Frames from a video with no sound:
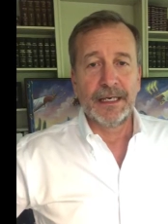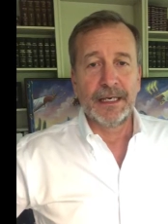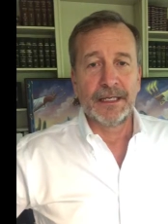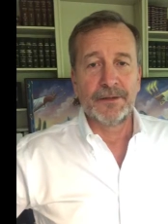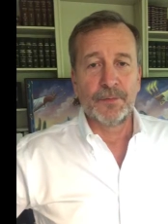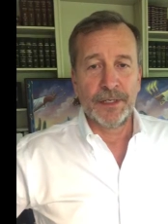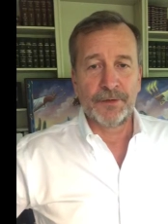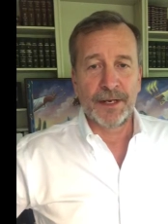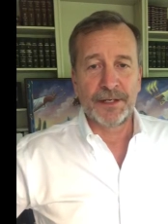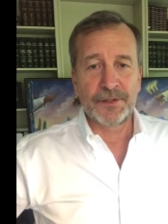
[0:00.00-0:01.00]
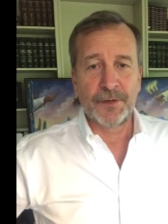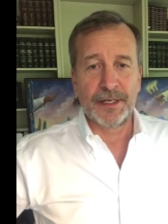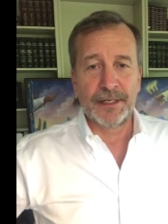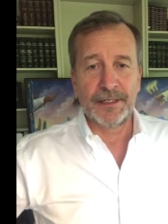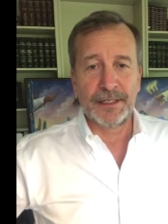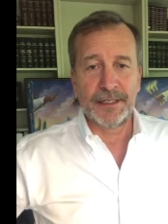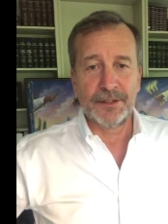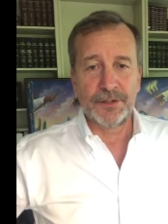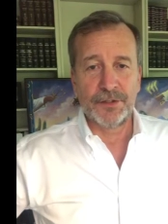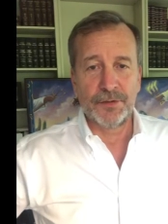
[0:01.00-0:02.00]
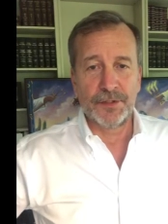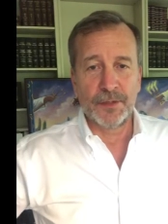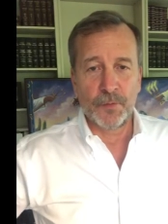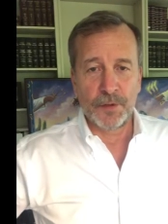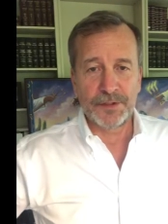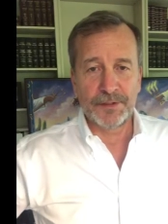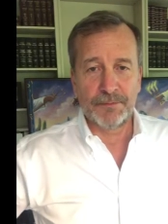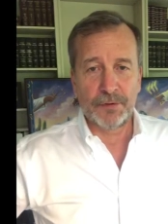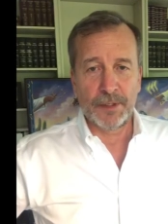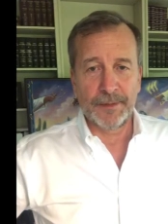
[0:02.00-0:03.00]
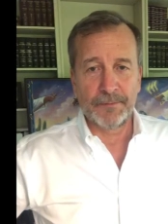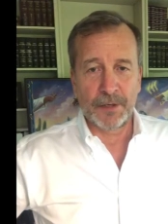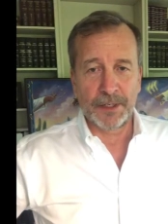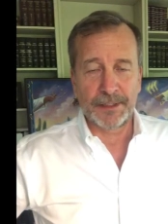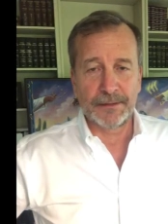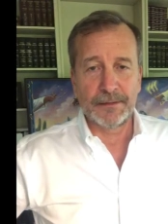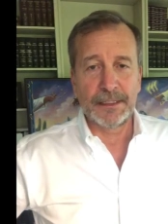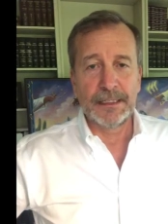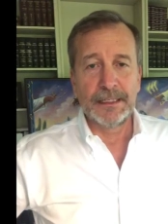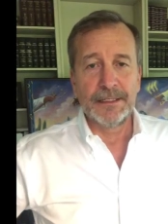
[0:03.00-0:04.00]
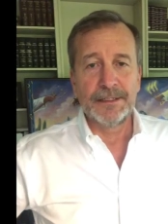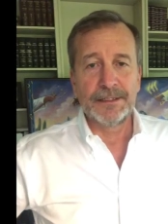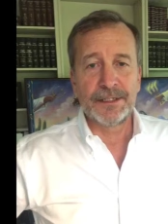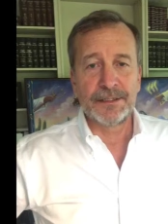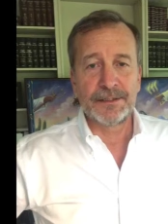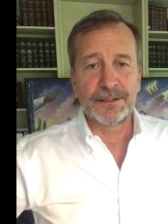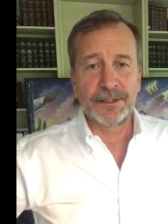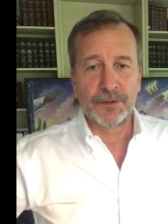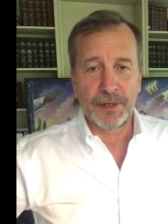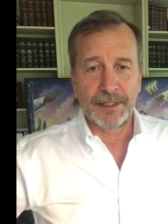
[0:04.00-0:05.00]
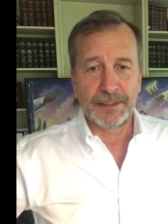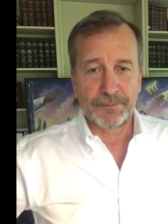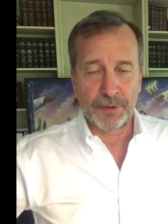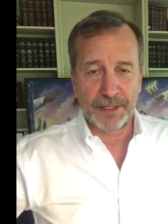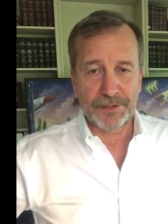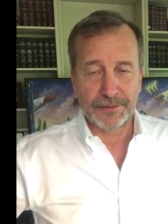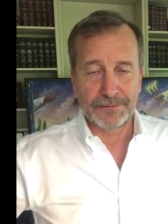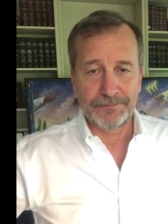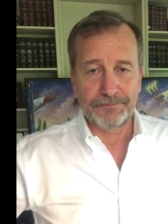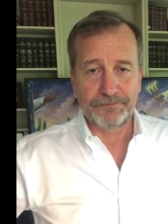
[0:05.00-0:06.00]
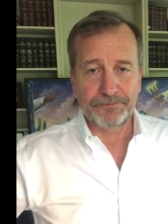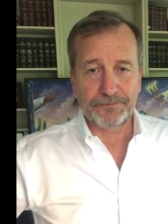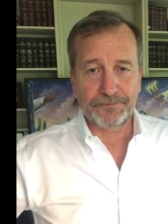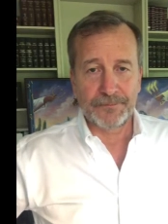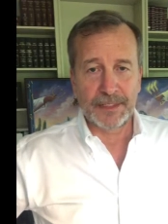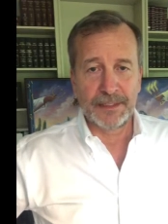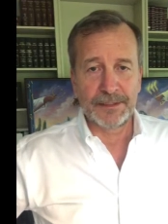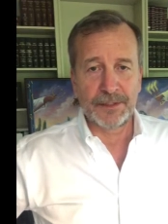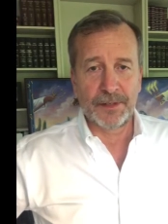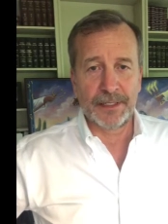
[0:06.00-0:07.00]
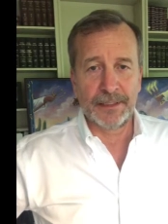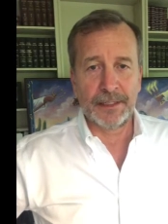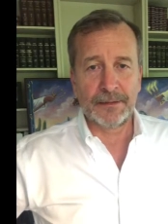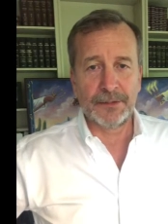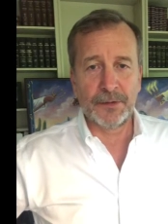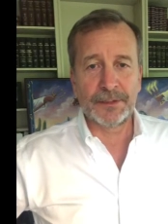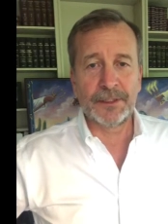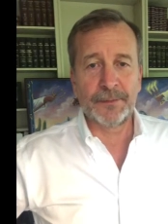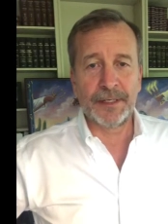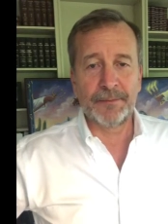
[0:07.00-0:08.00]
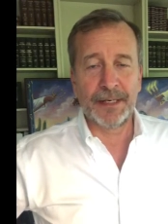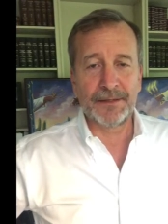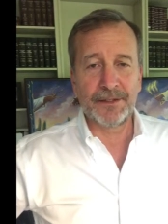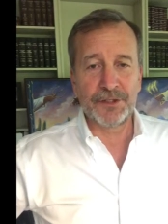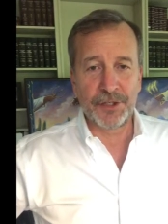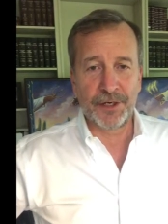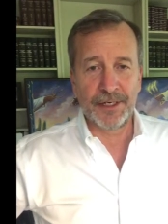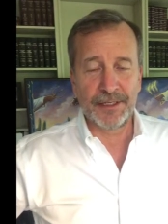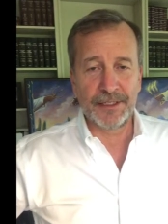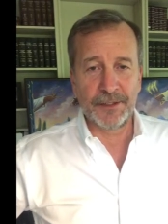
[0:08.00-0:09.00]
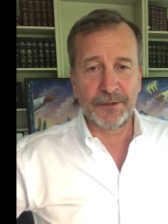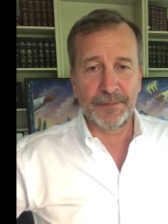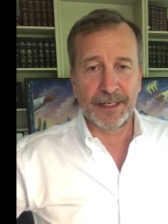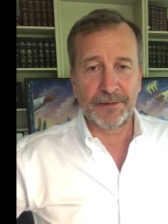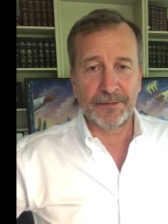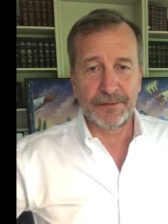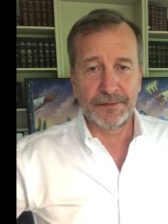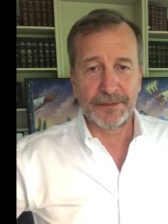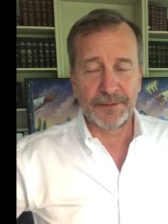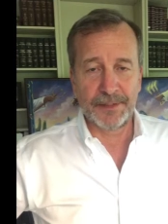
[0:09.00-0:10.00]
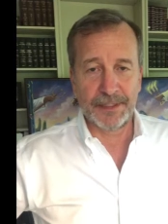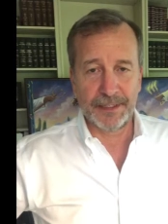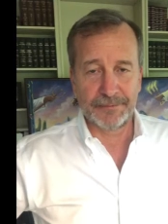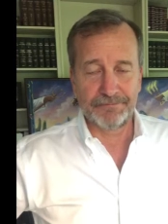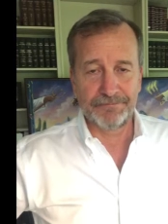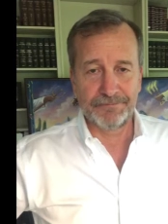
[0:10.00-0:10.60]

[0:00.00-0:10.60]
and we graduated into the worst employment market since the Great Depression. And so I know a little bit about the journey that you're about to begin.